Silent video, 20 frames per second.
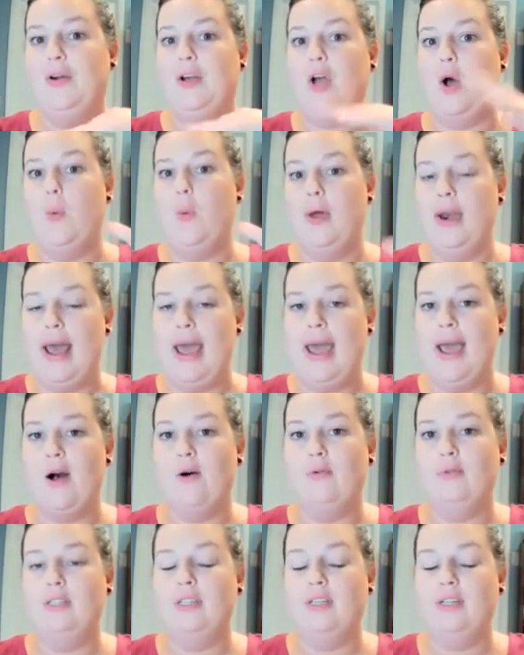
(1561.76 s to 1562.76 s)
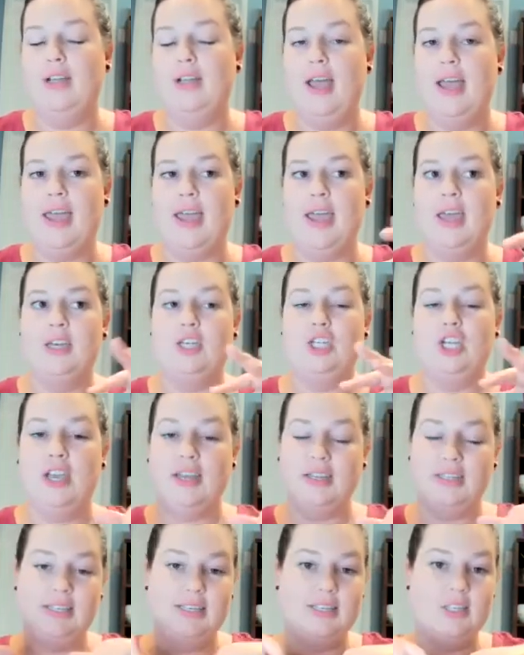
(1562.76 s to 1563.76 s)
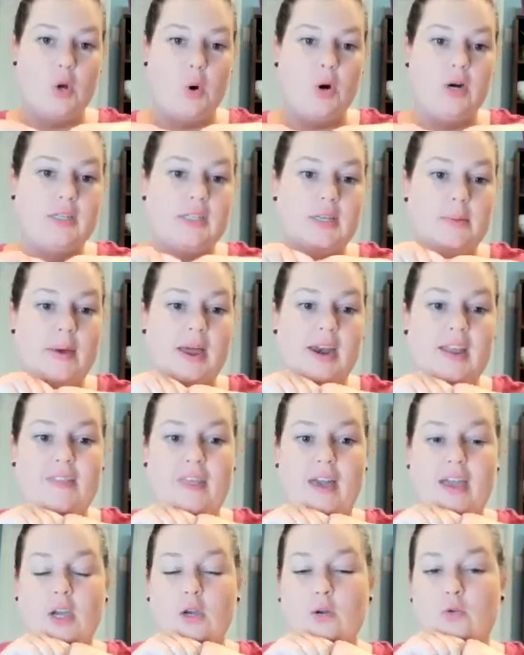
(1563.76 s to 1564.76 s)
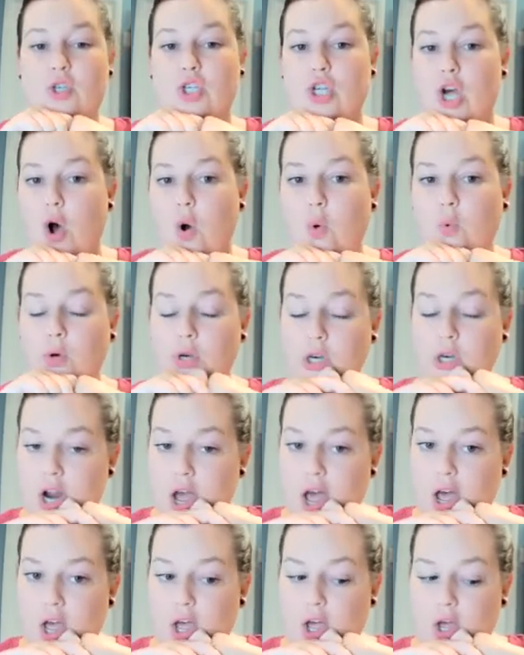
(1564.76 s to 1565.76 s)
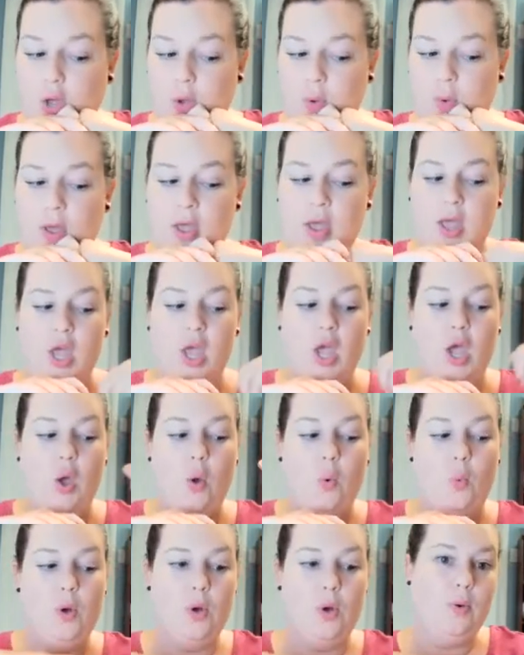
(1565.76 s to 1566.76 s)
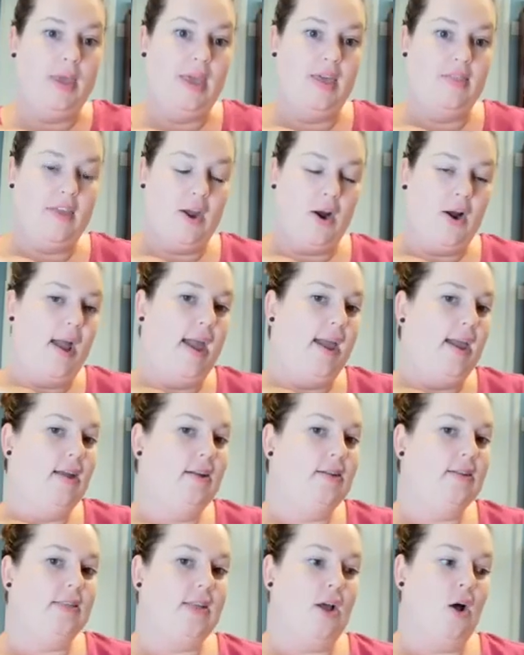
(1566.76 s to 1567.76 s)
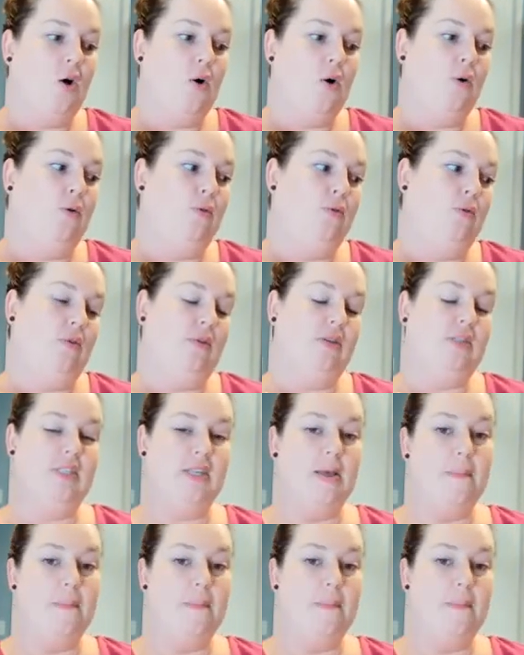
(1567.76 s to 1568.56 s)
they're going out, and chances are somebody that you don't know will get their hands on